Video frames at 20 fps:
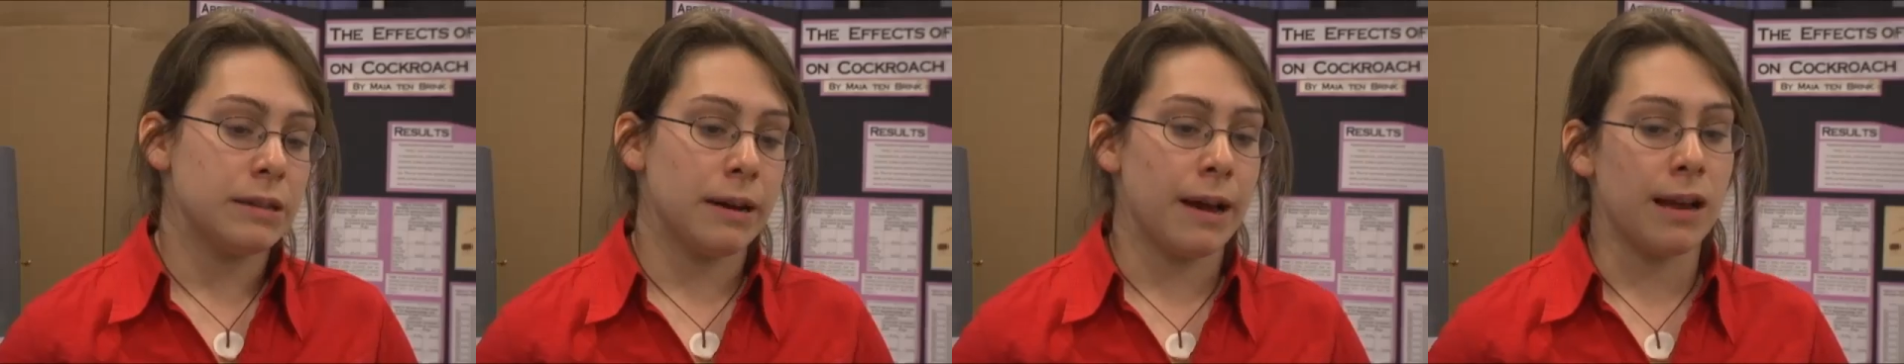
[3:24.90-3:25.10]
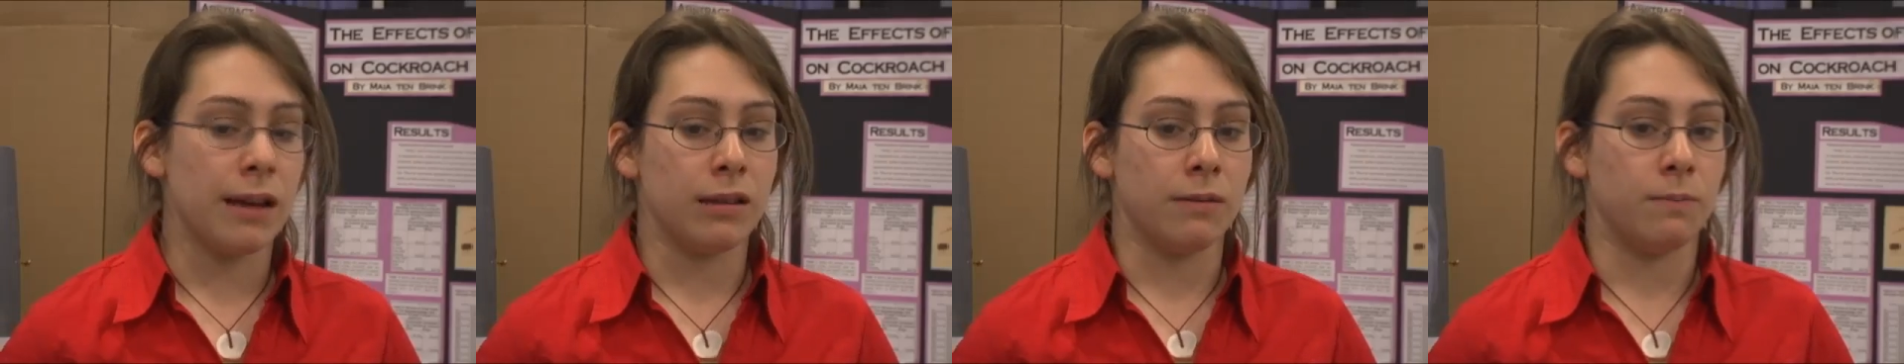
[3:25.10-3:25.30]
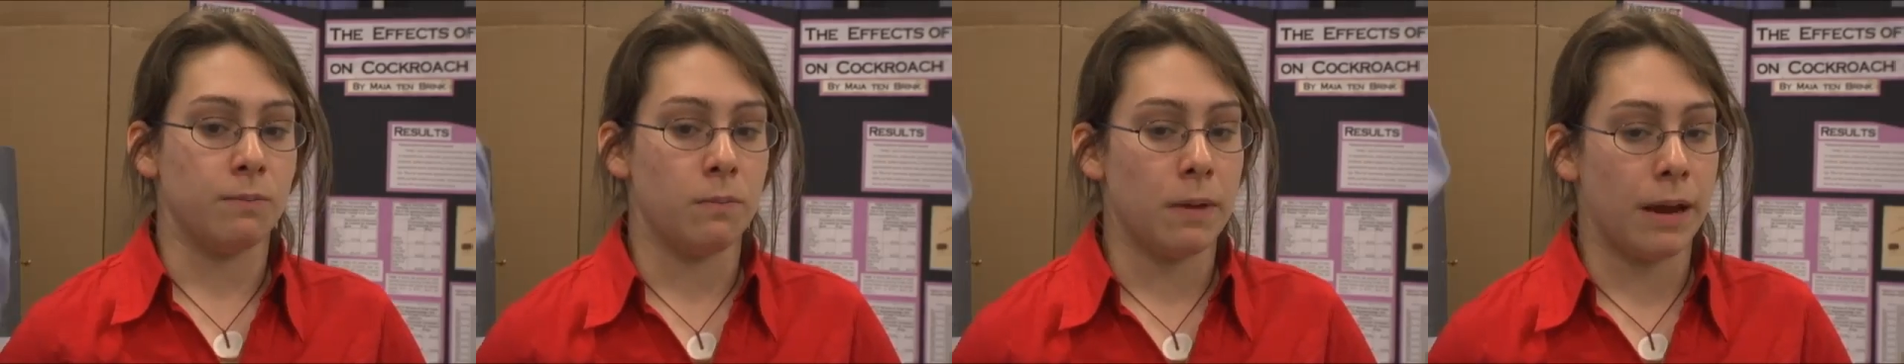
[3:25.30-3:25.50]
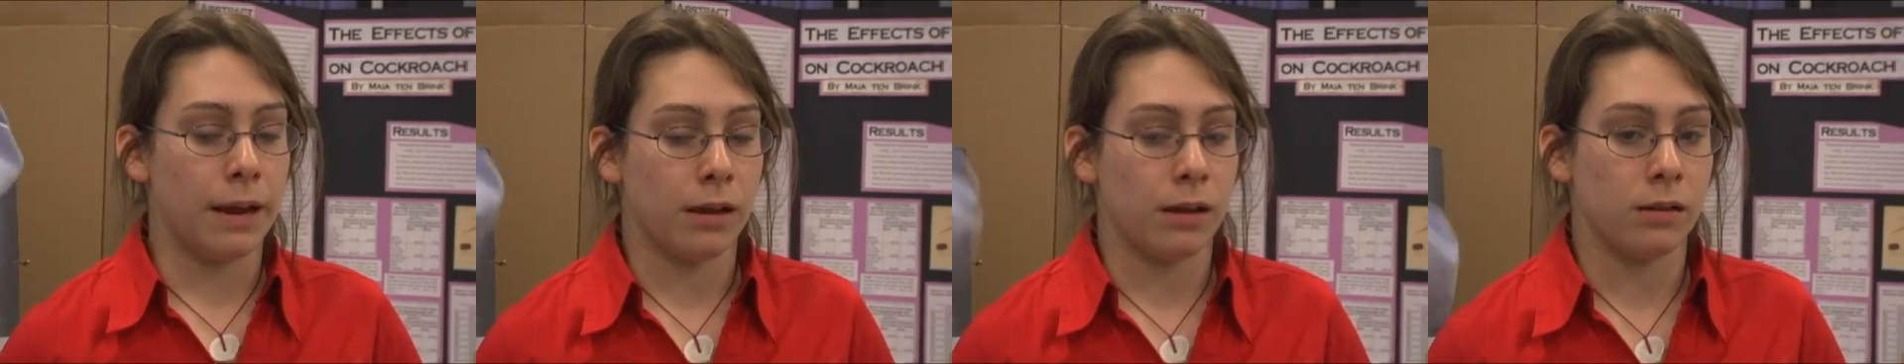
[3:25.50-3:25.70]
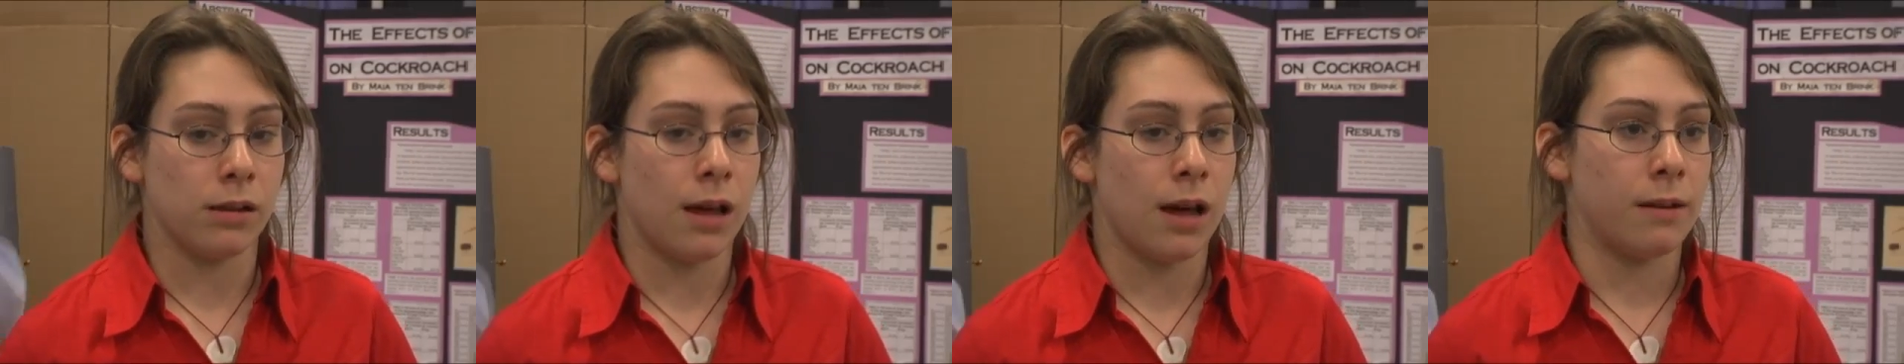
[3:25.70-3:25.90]
So I had to
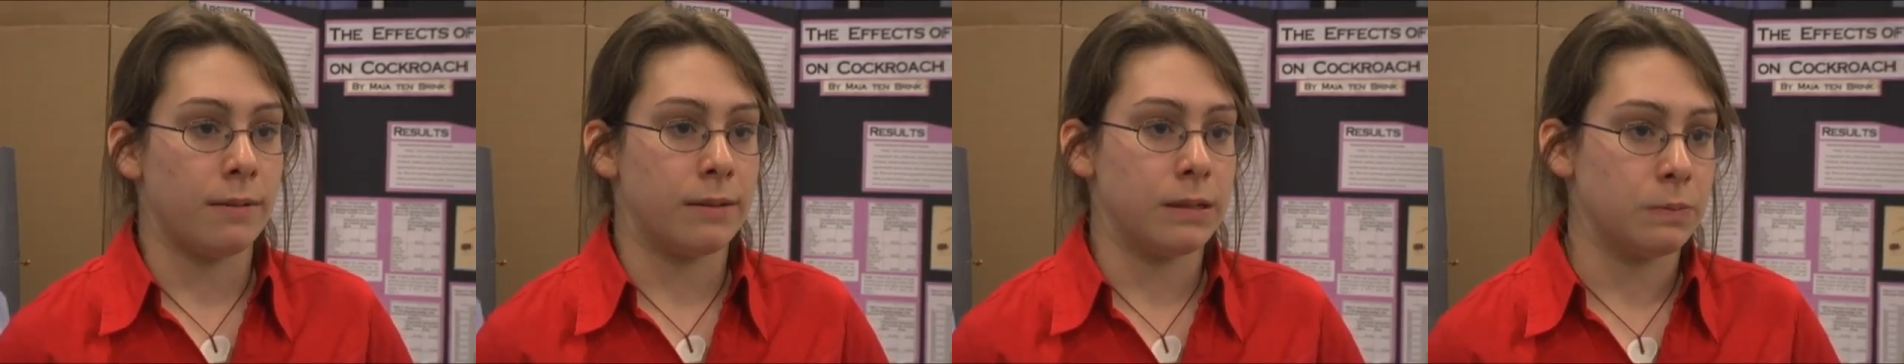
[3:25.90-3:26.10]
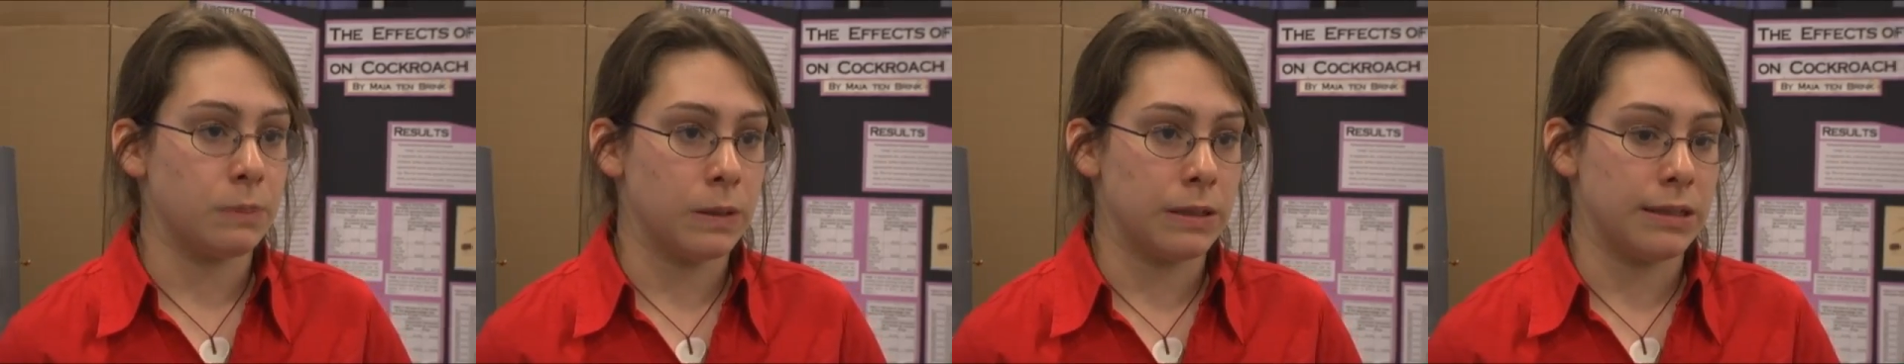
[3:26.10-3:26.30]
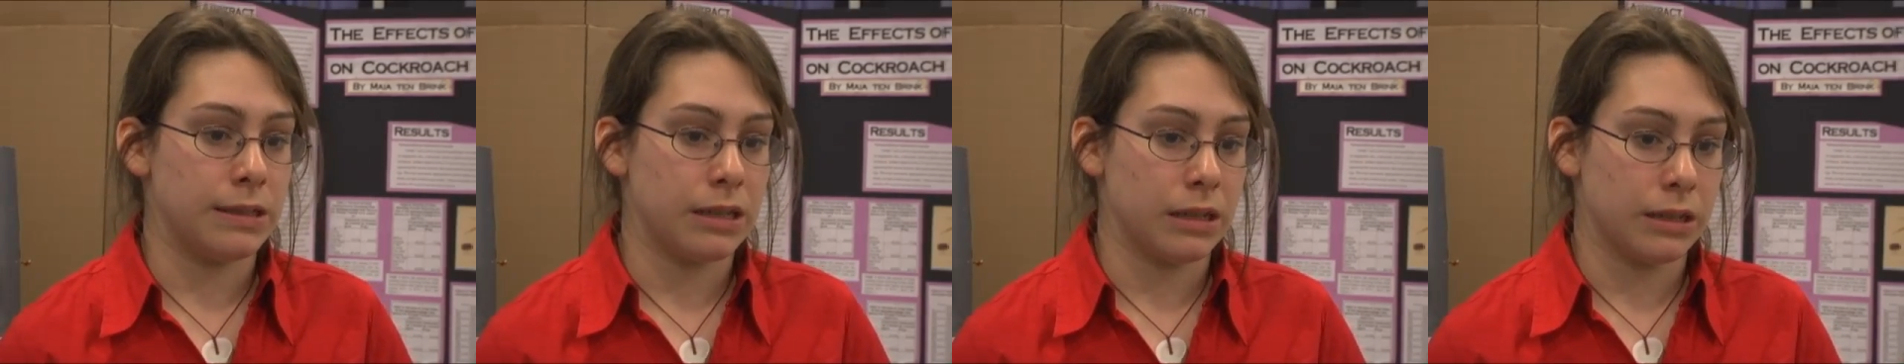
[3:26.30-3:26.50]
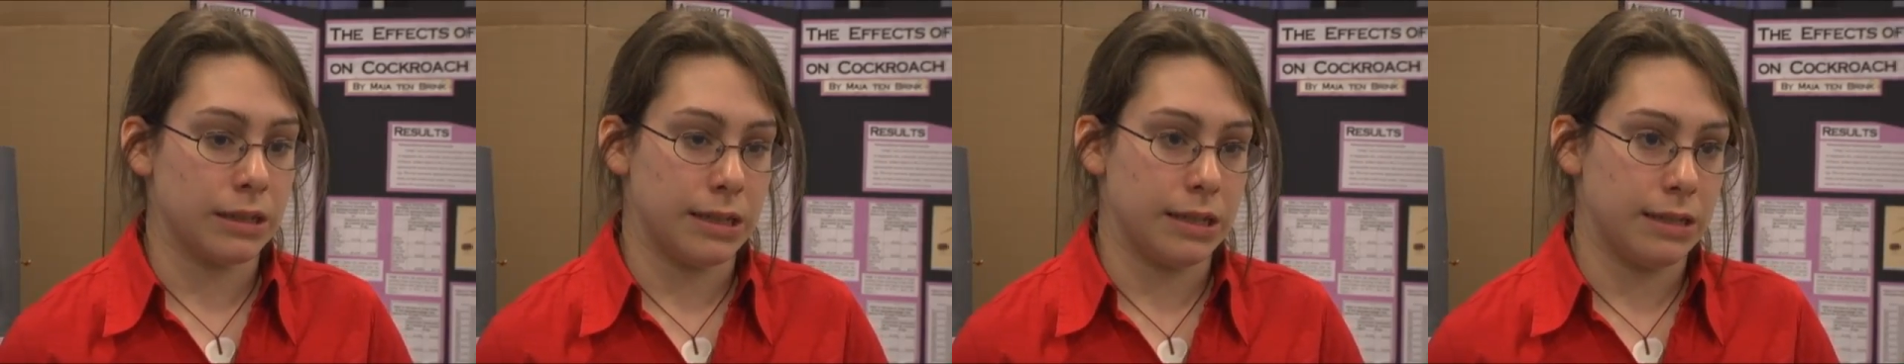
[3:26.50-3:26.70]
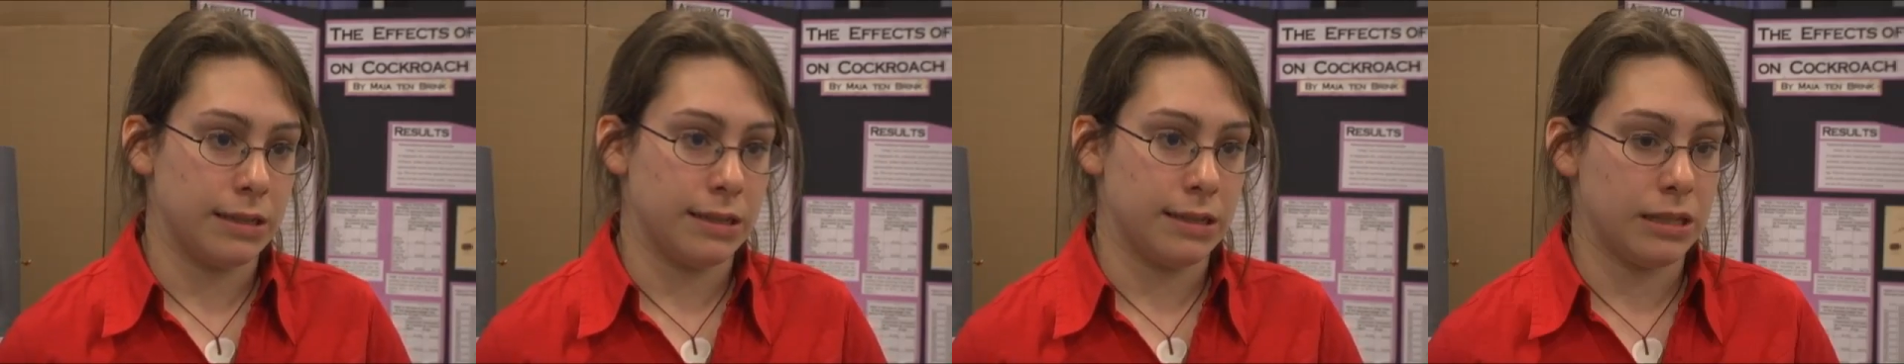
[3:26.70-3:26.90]
make a lot of
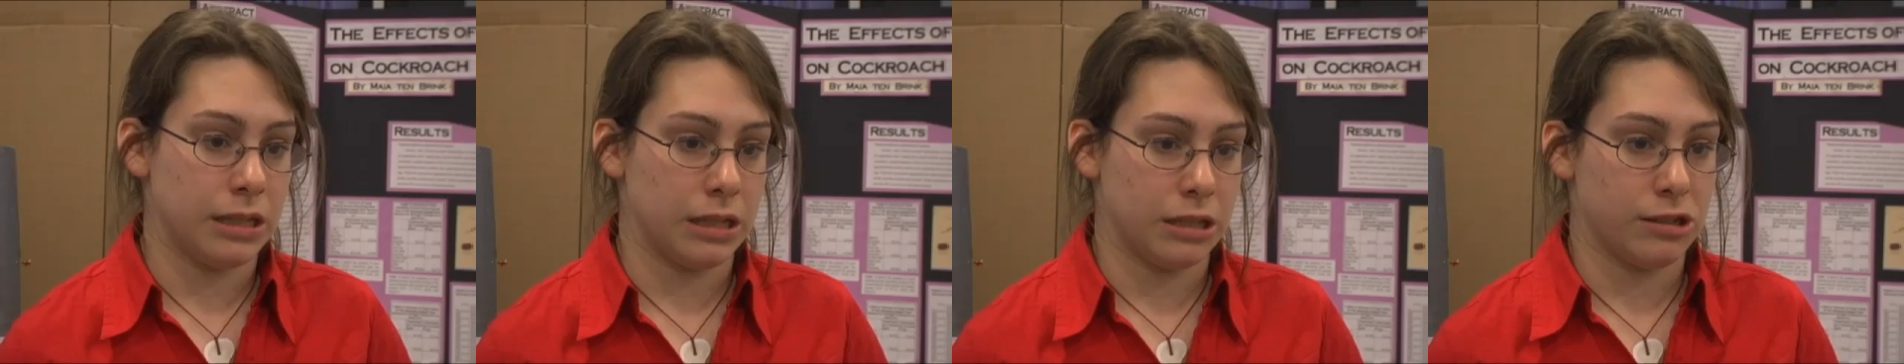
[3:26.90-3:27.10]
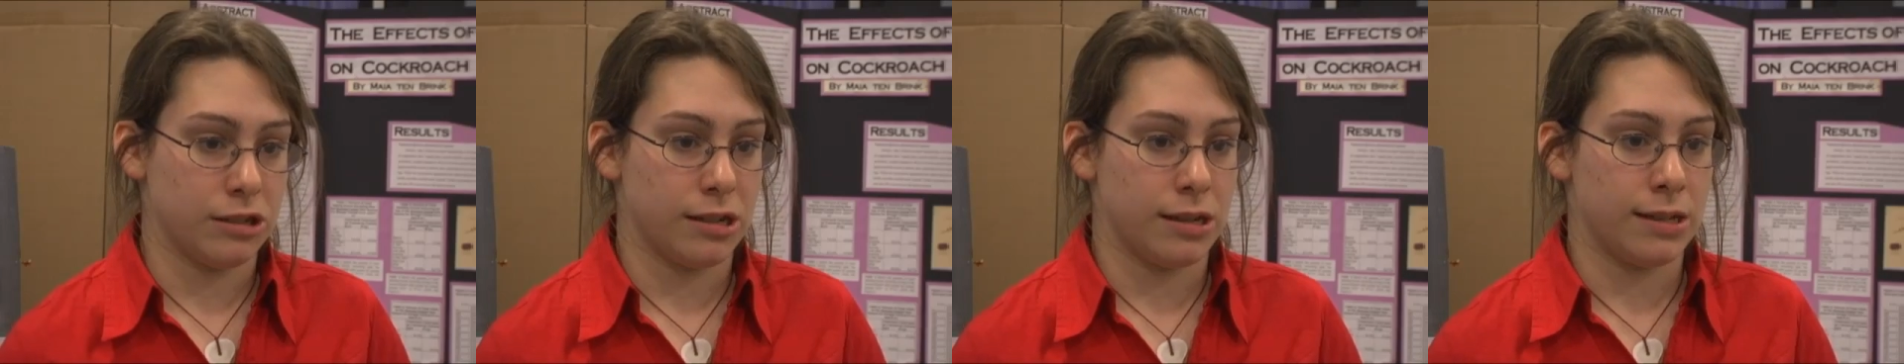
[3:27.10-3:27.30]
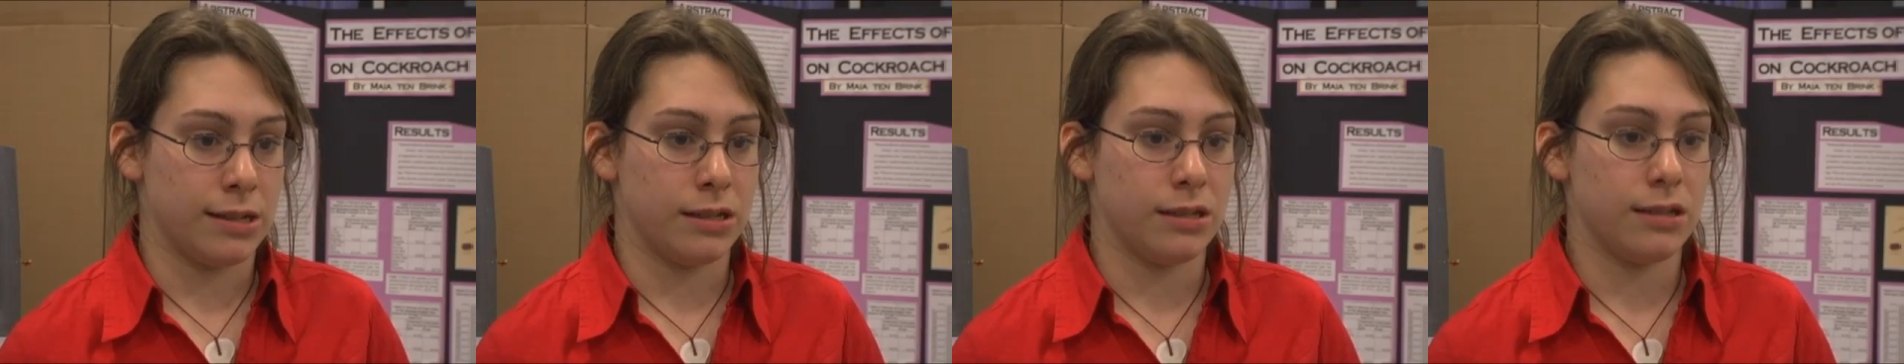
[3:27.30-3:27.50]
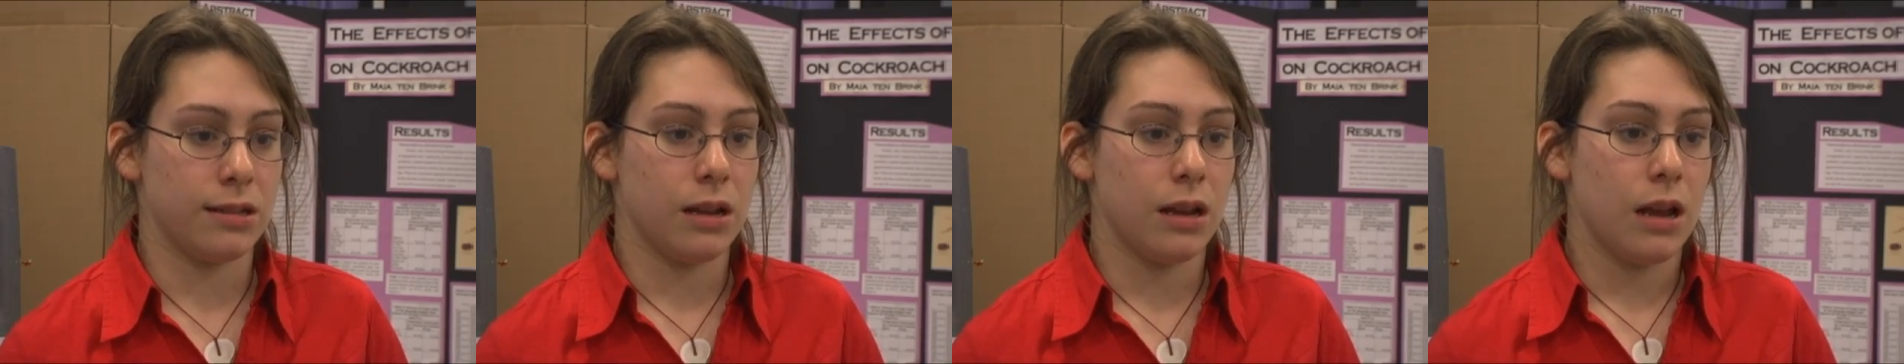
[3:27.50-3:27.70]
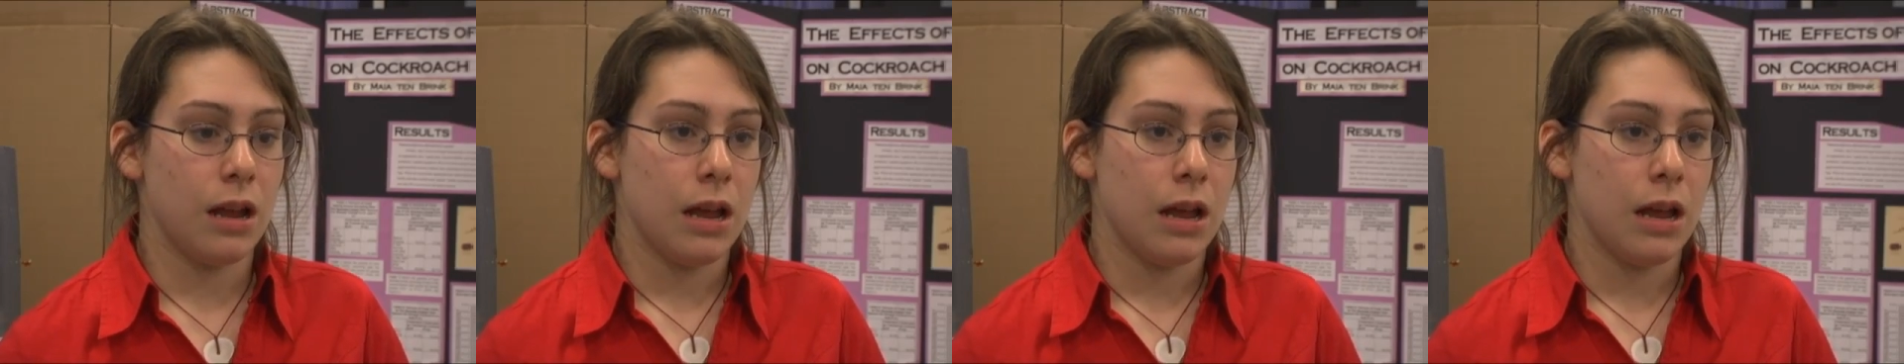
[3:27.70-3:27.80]
split-second decisions